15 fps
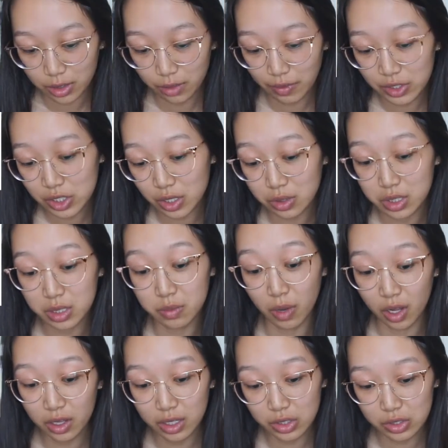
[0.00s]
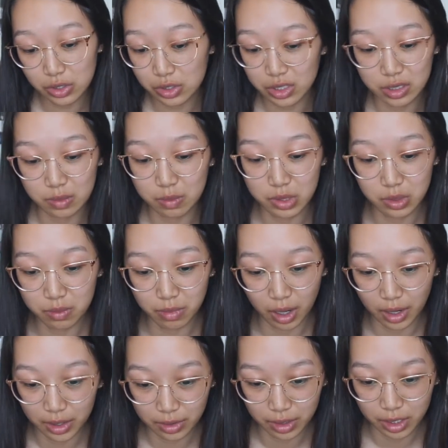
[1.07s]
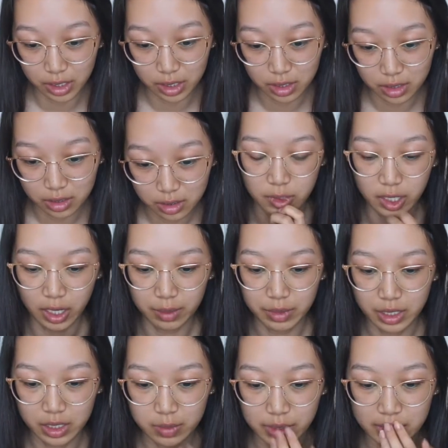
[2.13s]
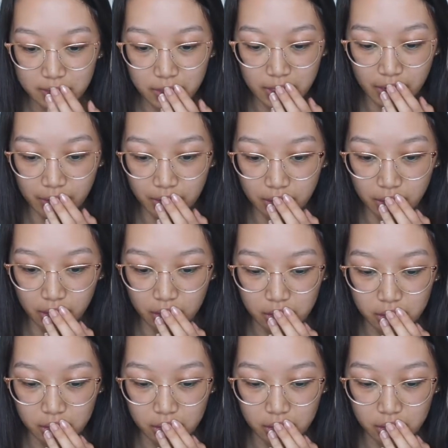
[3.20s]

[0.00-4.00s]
if I should go smallish or just do moderate. Yeah, I mean, that's basically how I look.